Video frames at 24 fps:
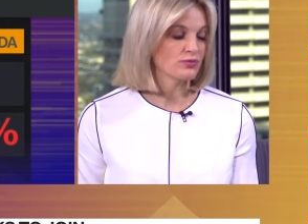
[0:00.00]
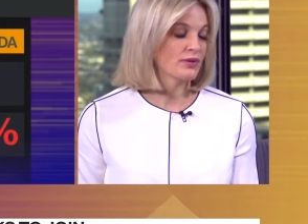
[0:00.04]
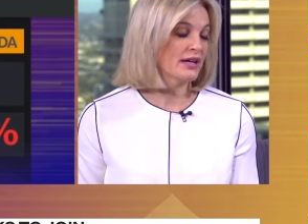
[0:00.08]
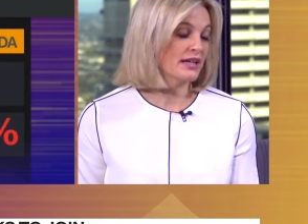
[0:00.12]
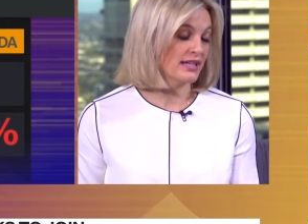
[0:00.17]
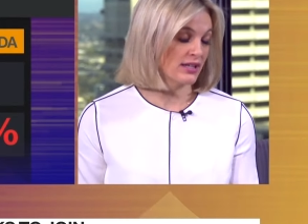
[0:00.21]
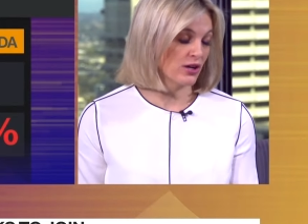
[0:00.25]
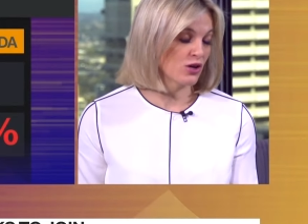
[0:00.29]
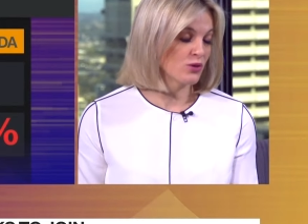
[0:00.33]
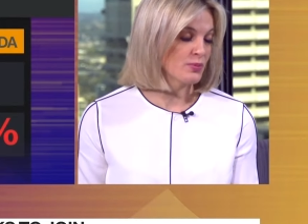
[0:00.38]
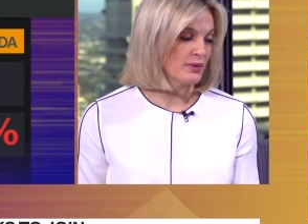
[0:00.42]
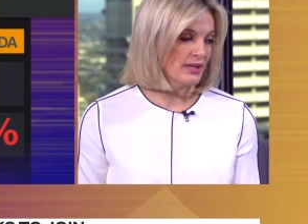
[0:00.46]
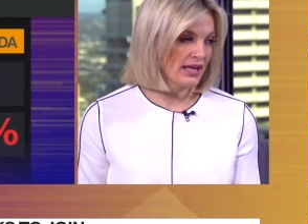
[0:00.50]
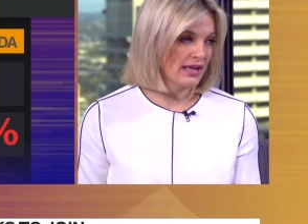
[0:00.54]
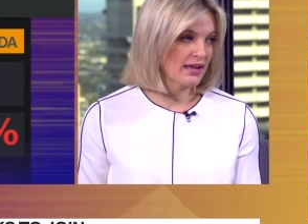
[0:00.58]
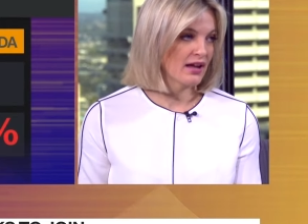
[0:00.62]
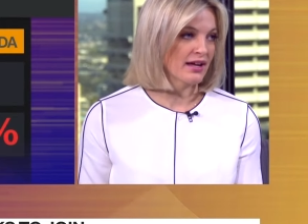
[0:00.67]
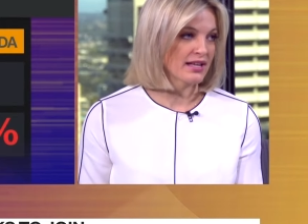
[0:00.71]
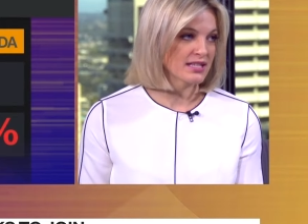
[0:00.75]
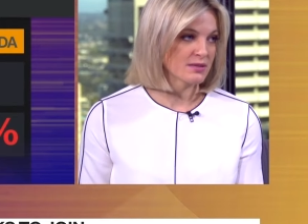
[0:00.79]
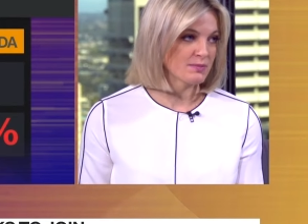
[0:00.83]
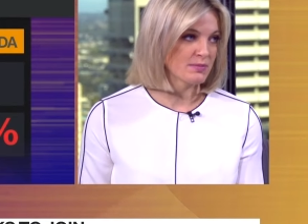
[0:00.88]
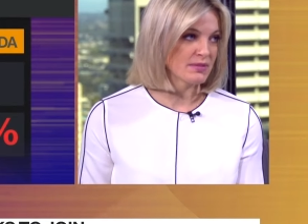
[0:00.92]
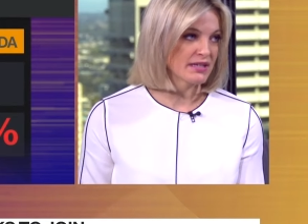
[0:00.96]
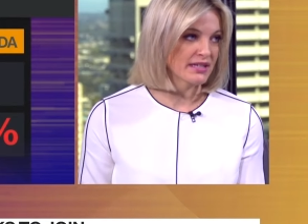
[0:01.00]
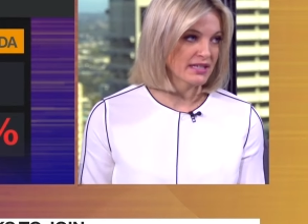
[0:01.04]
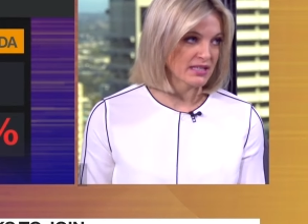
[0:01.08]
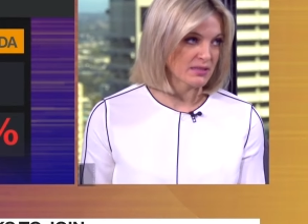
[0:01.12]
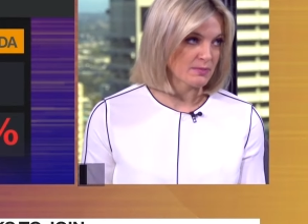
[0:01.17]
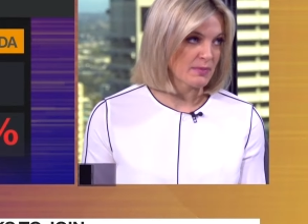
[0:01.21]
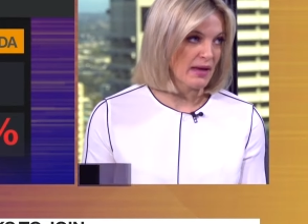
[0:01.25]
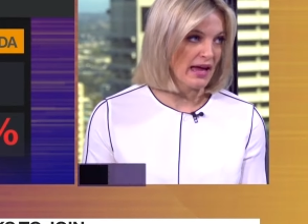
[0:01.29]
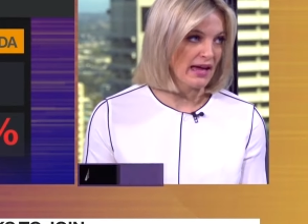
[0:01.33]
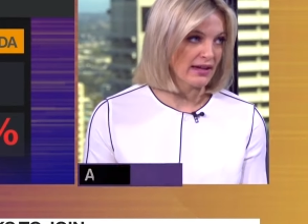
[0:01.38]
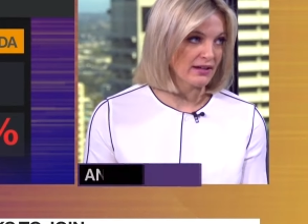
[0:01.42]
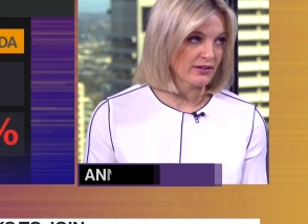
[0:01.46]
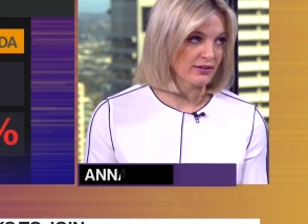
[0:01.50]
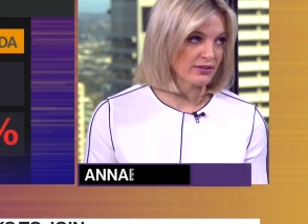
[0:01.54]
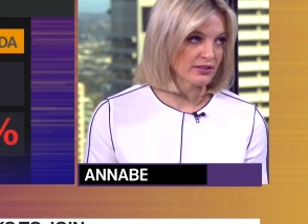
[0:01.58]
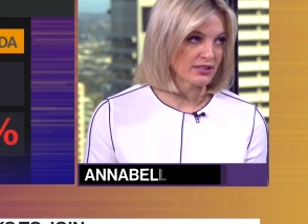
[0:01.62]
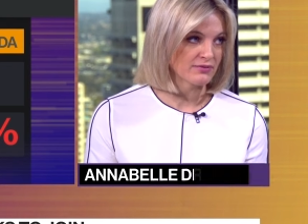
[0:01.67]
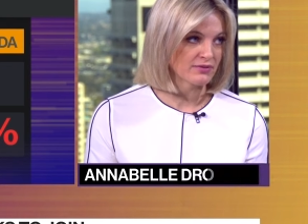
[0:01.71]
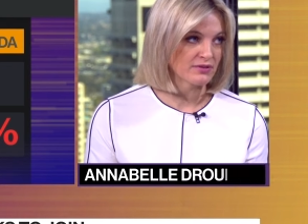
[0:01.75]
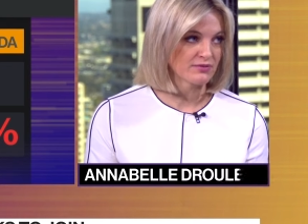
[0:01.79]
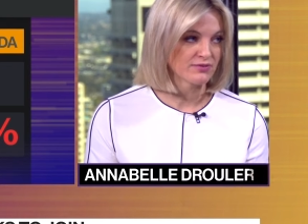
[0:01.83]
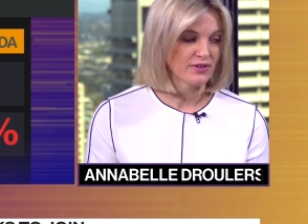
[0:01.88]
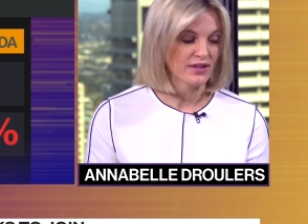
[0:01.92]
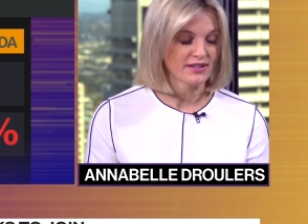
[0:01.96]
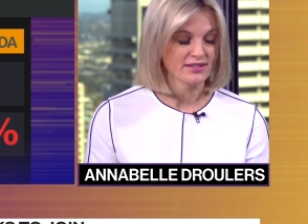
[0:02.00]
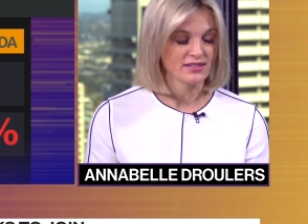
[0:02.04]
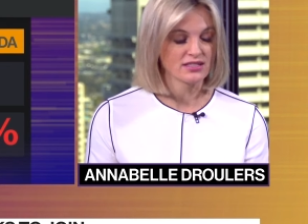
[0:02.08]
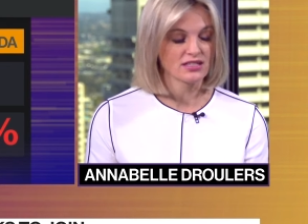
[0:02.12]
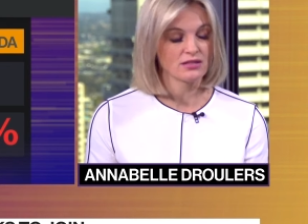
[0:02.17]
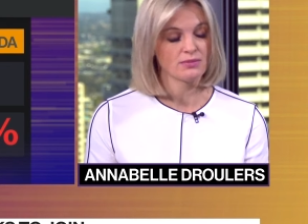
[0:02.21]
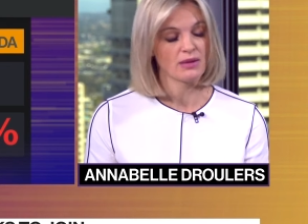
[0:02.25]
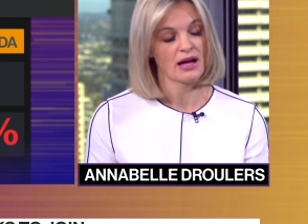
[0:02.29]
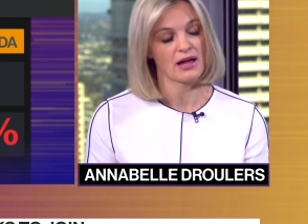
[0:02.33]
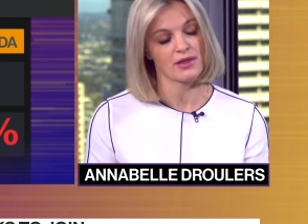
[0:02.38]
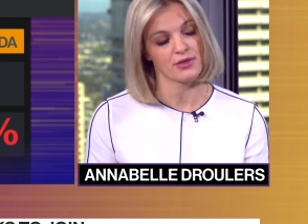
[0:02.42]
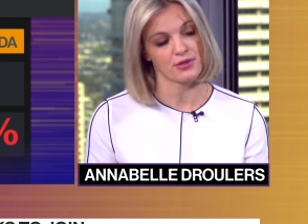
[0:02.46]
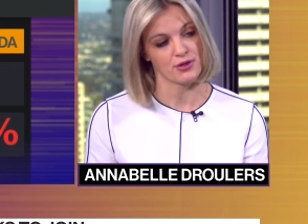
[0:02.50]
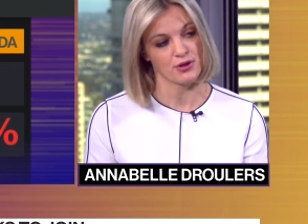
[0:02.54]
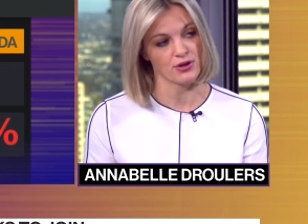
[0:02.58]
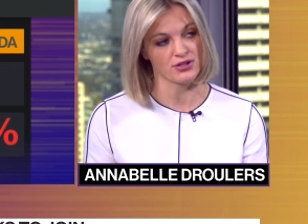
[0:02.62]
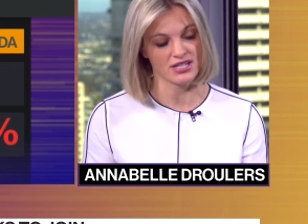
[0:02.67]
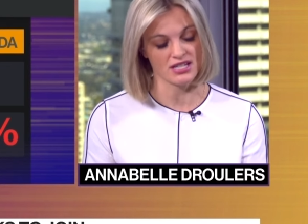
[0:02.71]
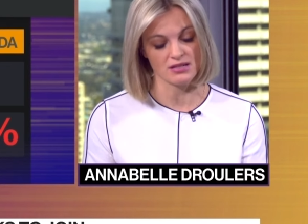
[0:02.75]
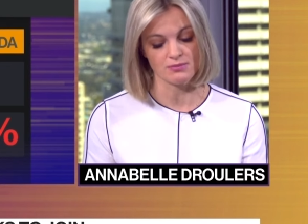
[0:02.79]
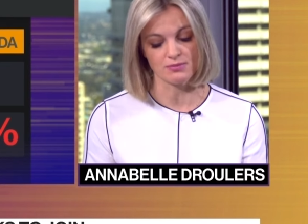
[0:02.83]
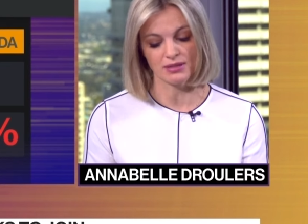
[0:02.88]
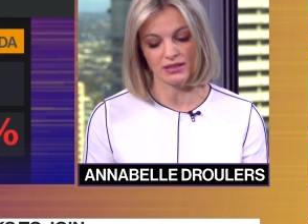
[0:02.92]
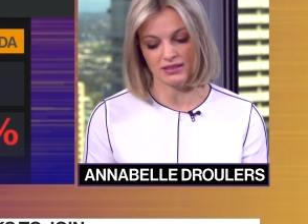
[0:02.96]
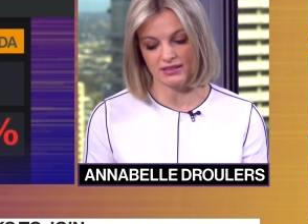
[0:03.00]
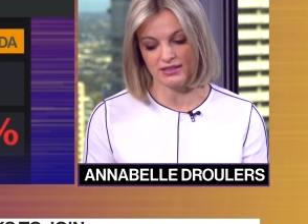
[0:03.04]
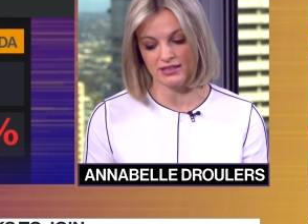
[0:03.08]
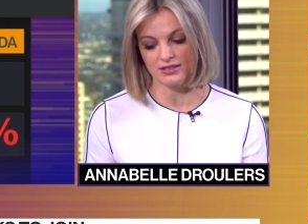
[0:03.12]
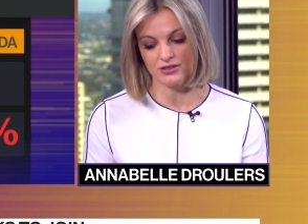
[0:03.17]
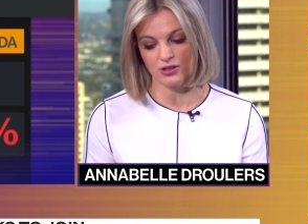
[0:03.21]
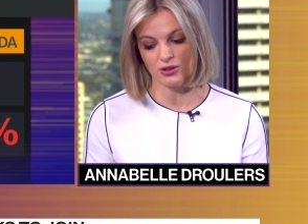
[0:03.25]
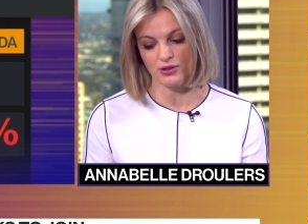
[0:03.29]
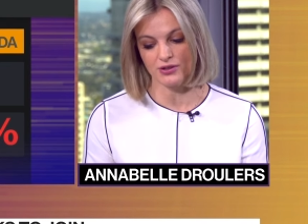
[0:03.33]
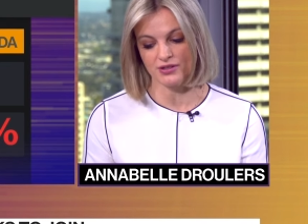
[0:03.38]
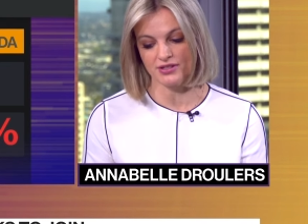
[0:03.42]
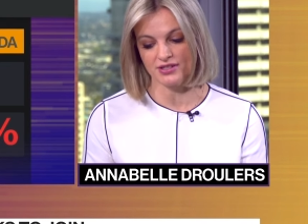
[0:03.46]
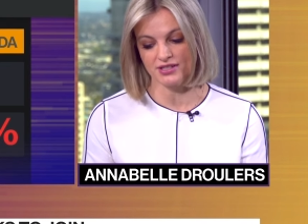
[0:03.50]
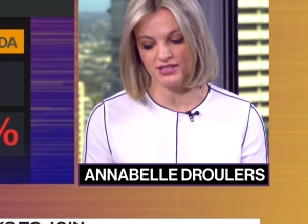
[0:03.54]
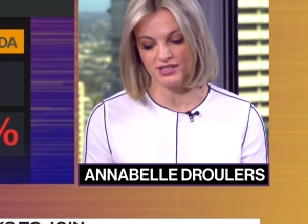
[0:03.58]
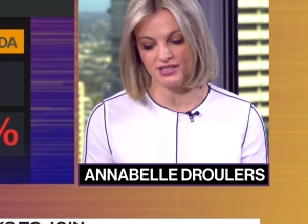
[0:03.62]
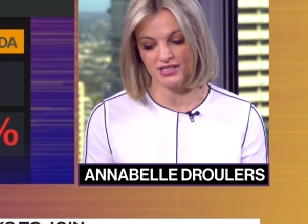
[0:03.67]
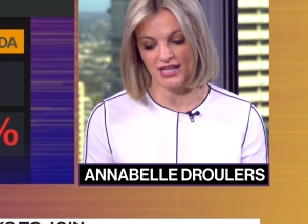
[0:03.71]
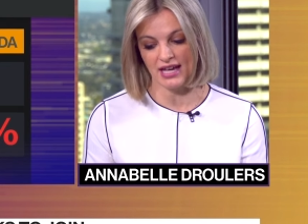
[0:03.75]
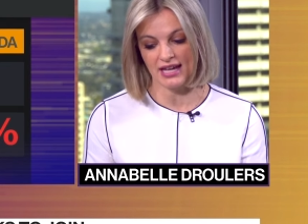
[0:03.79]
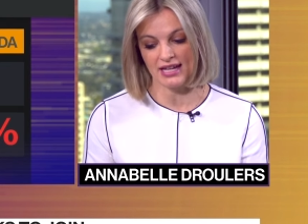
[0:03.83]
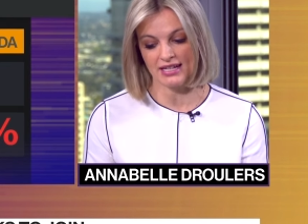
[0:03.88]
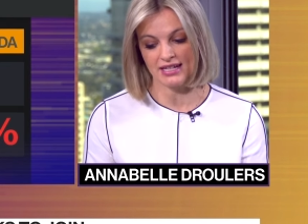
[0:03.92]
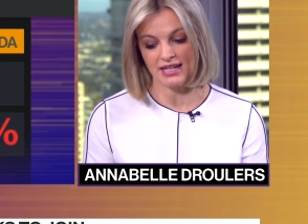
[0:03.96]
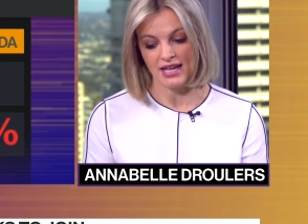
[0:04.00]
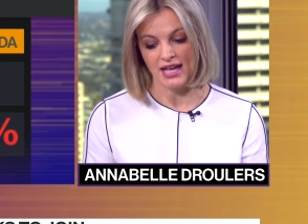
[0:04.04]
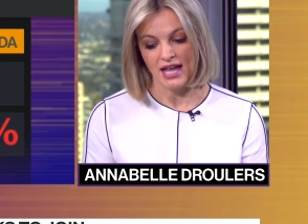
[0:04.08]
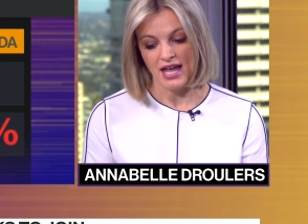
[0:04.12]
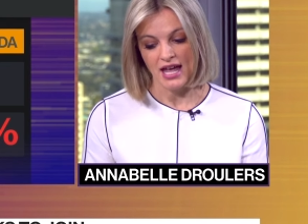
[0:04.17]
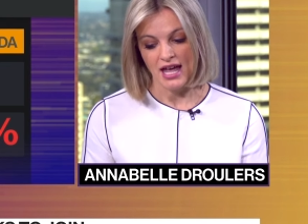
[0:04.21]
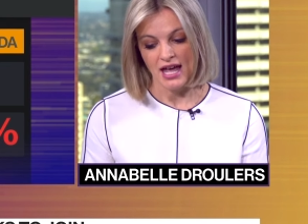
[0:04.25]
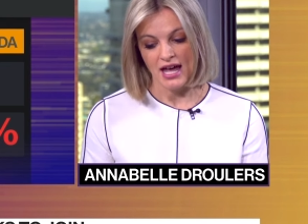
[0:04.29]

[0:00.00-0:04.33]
already OpenAI's biggest backer, and they've invested about thirteen billion dollars to date.